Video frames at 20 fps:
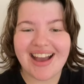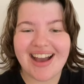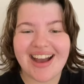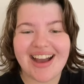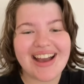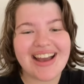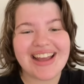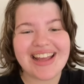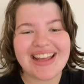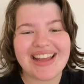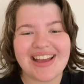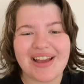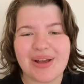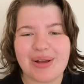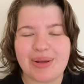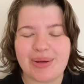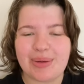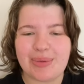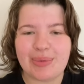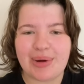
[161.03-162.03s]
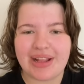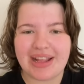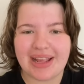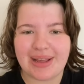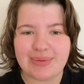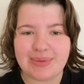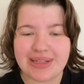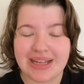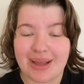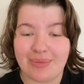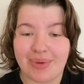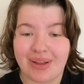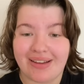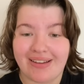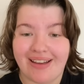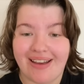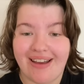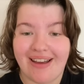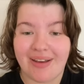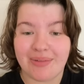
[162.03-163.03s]
Hi, my name's
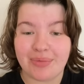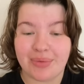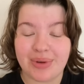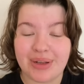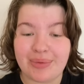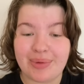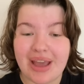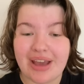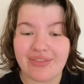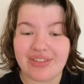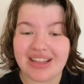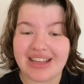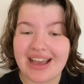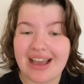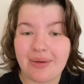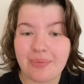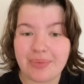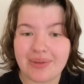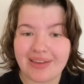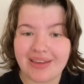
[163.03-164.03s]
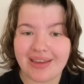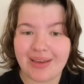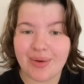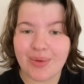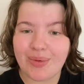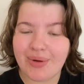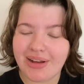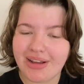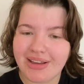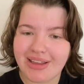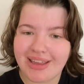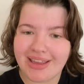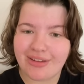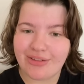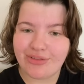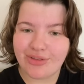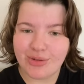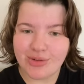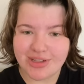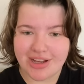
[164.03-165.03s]
Emma, and I'm going to be having a gap year working
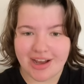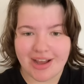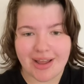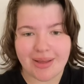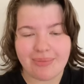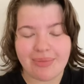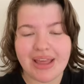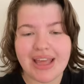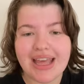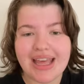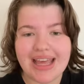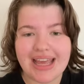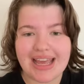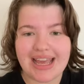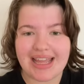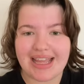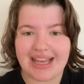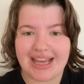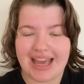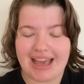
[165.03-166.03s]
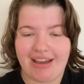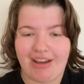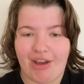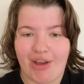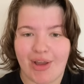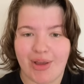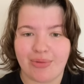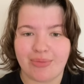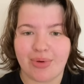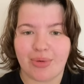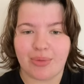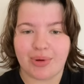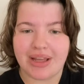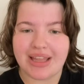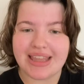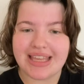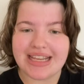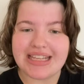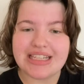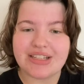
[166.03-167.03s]
full time in a care home
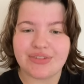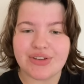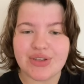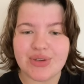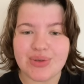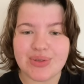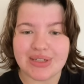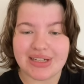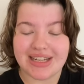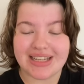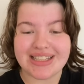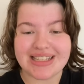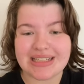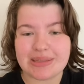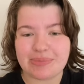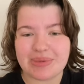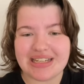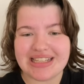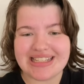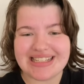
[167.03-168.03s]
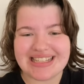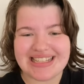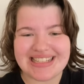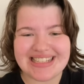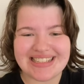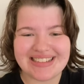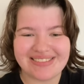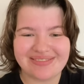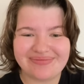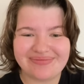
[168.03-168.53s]
with individuals with learning disabilities.